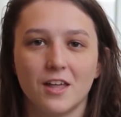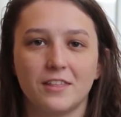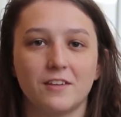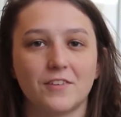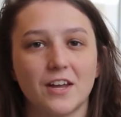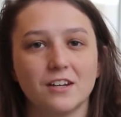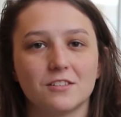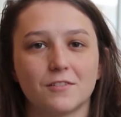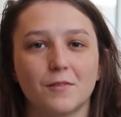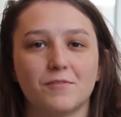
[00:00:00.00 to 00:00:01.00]
The event
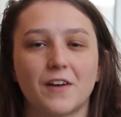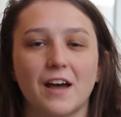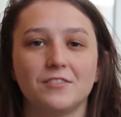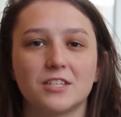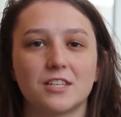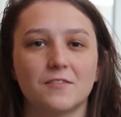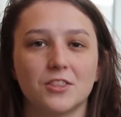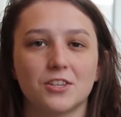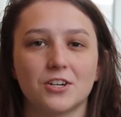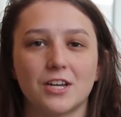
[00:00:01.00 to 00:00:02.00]
is from 5 to
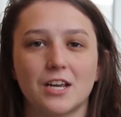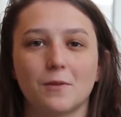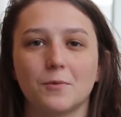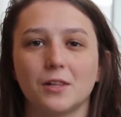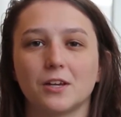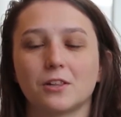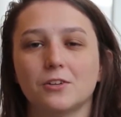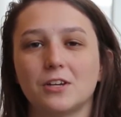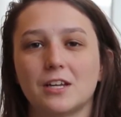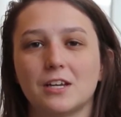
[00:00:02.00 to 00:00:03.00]
7.30 and will
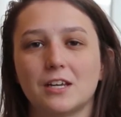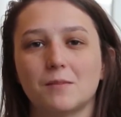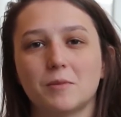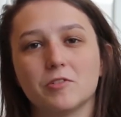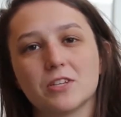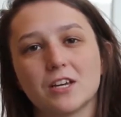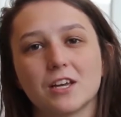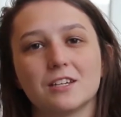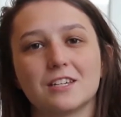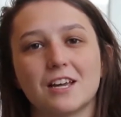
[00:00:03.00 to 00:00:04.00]
include Indian
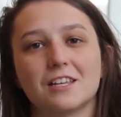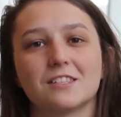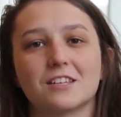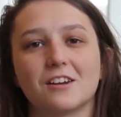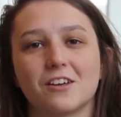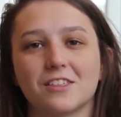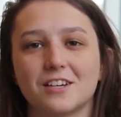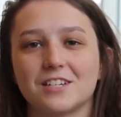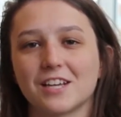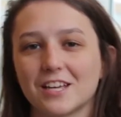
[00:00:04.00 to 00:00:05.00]
music, dance, and
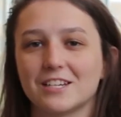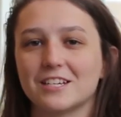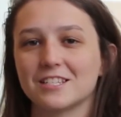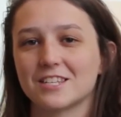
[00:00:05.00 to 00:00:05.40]
authentic Indian